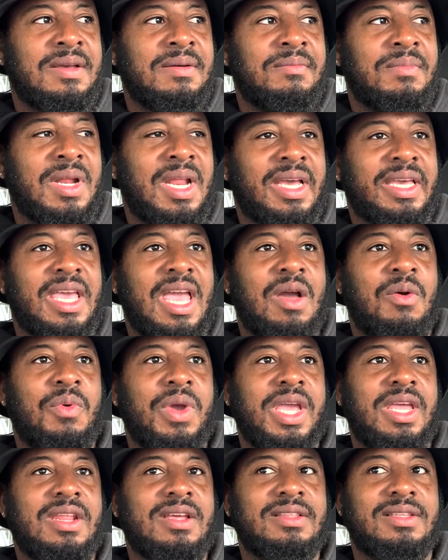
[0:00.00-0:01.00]
but i can't
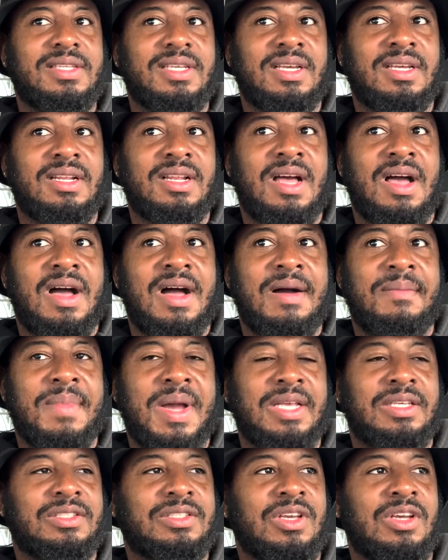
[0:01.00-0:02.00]
wait until uh,
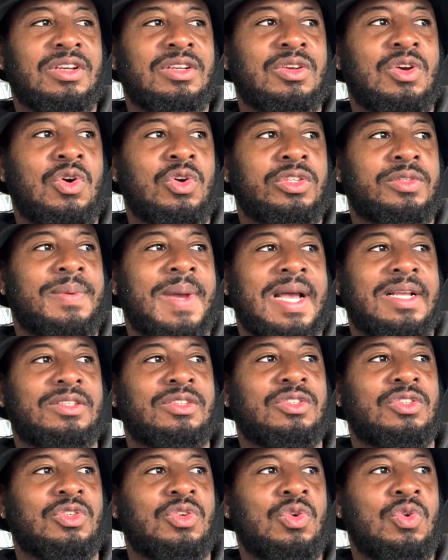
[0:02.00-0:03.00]
my son goes back to
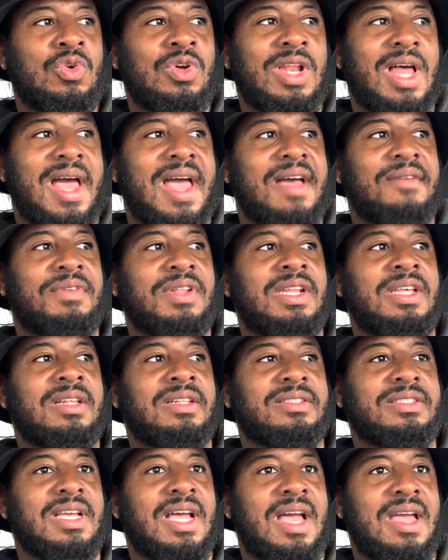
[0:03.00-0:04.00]
school i have a little
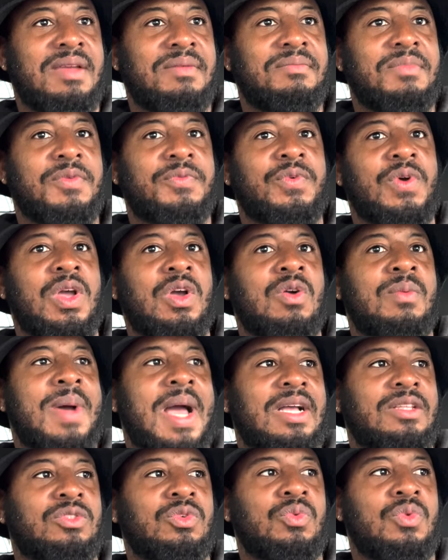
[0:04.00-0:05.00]
time before i go
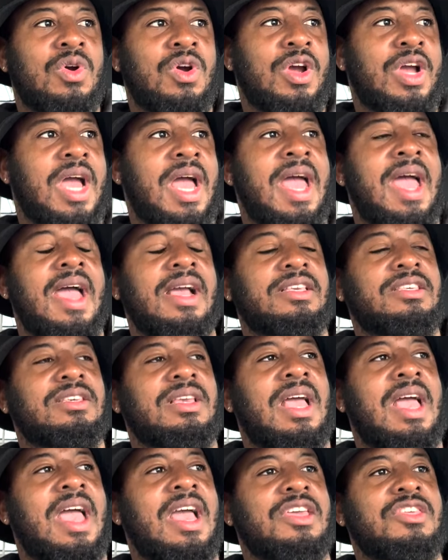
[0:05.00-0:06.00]
back to work i, act
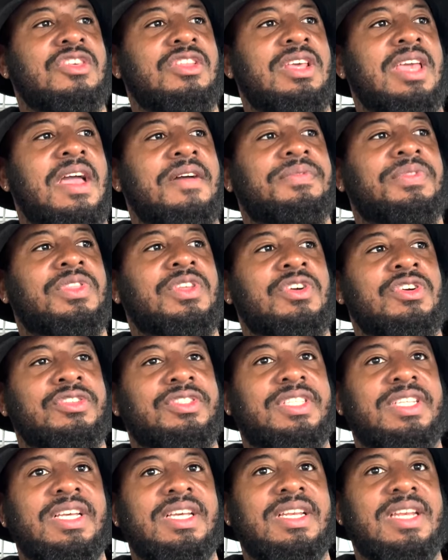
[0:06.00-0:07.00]
I actually have
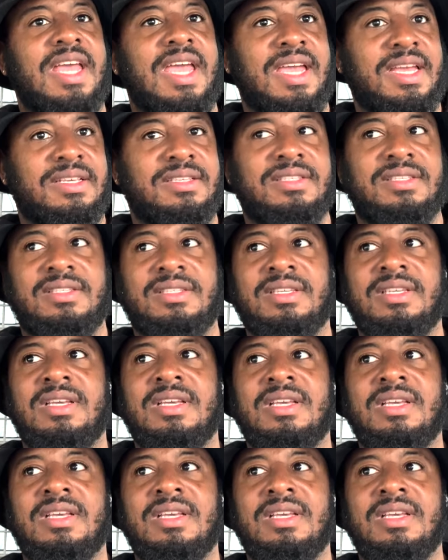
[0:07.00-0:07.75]
13 days